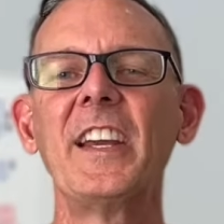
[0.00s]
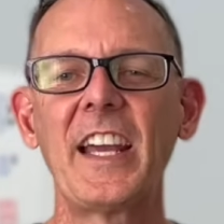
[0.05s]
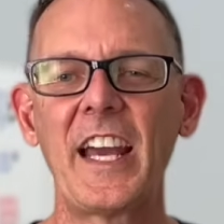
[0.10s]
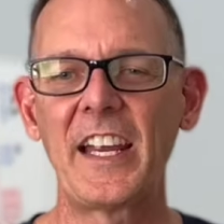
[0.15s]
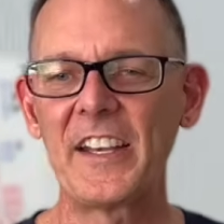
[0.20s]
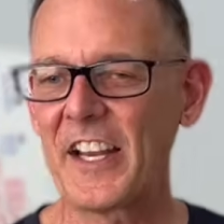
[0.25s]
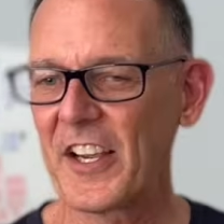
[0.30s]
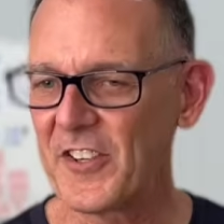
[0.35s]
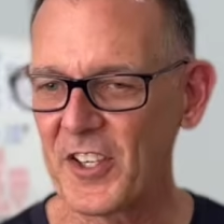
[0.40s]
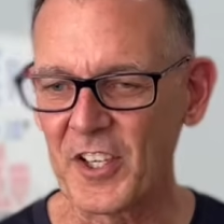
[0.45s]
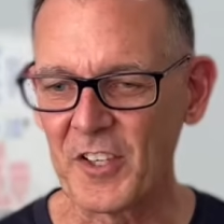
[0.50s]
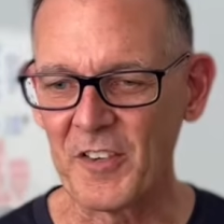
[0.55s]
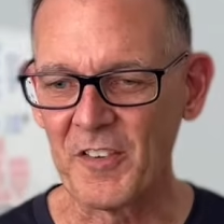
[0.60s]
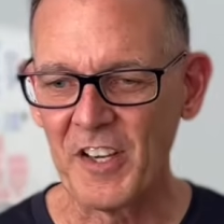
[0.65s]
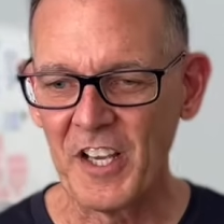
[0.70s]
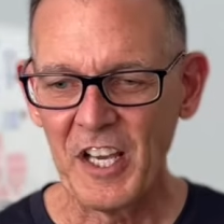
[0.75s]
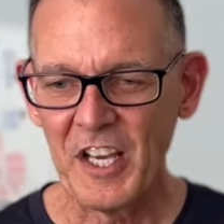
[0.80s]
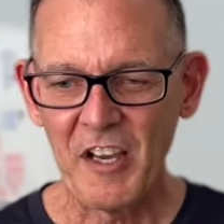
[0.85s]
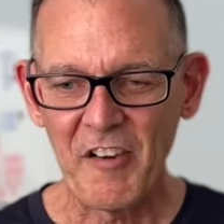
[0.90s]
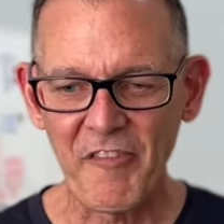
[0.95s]
And now you
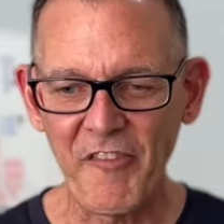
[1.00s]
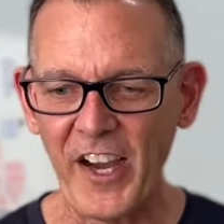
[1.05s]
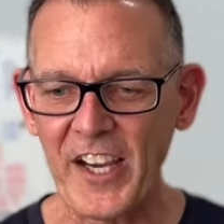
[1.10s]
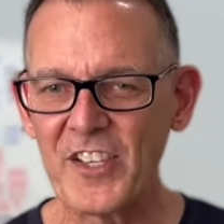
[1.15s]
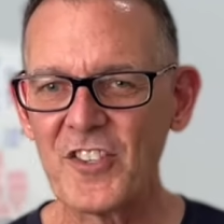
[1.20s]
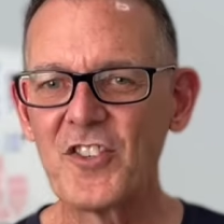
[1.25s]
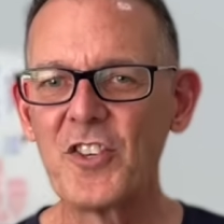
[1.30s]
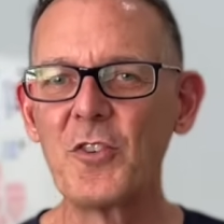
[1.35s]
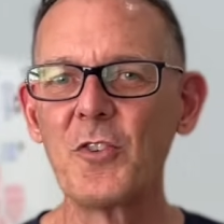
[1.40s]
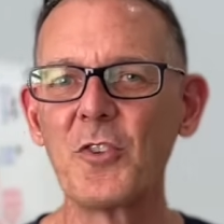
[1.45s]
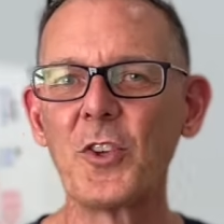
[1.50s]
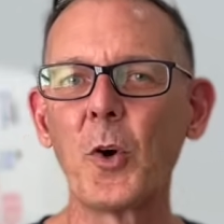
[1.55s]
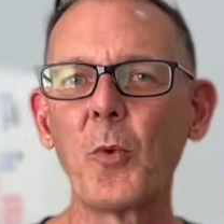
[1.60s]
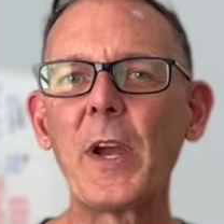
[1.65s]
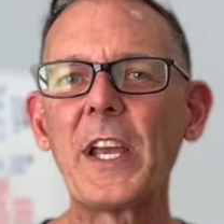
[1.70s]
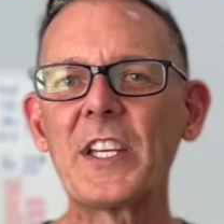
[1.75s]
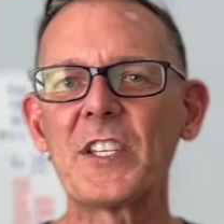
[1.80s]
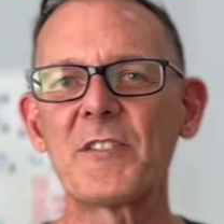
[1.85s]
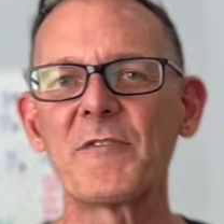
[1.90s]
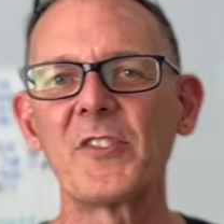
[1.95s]
can fine tune the
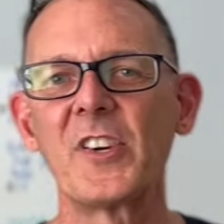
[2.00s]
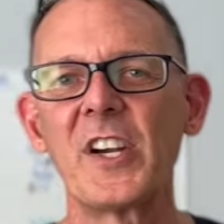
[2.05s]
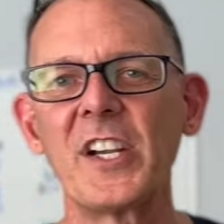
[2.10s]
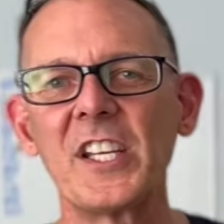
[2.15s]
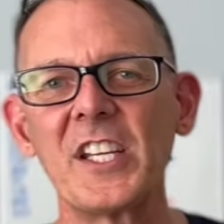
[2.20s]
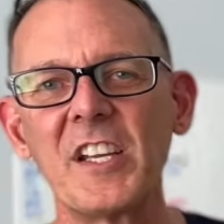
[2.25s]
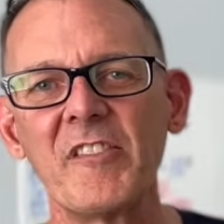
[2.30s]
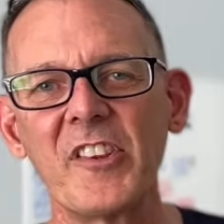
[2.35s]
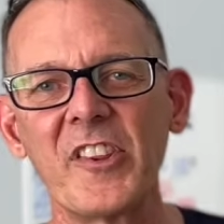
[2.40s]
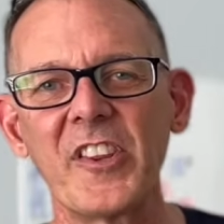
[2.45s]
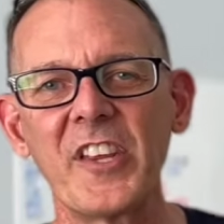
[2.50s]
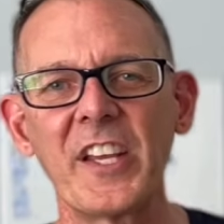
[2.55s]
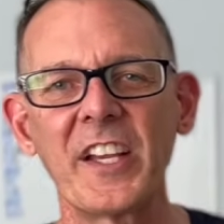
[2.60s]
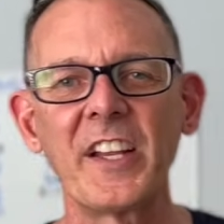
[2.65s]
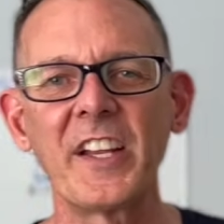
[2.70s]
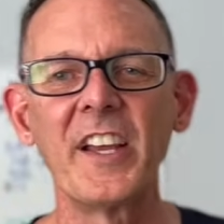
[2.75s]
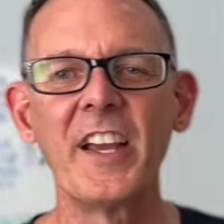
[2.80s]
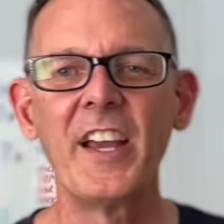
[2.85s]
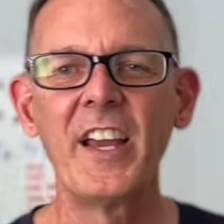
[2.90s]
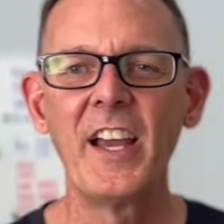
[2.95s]
weights for any given thing.